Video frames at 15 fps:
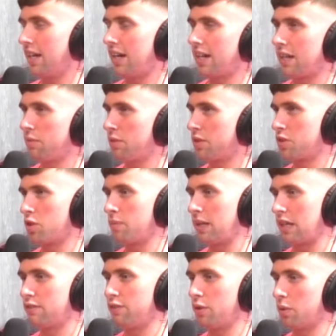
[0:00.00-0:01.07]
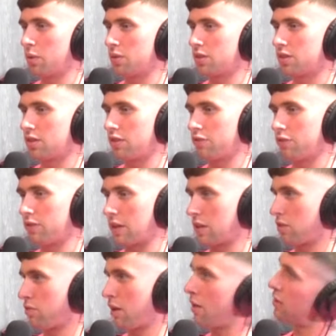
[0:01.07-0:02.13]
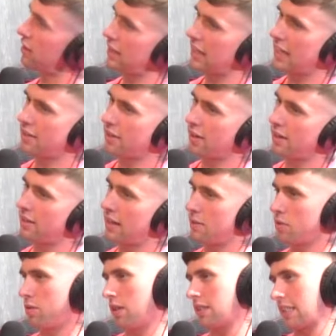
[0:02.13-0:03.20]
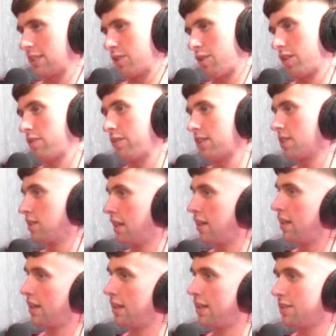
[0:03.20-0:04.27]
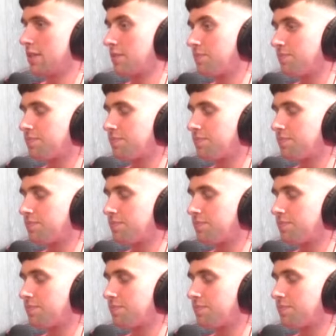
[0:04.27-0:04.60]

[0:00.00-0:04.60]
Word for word: And he would have shown me like photos and stuff of like going around the knee down and I'm going, that's like circuit racing. Yeah, yeah, it is.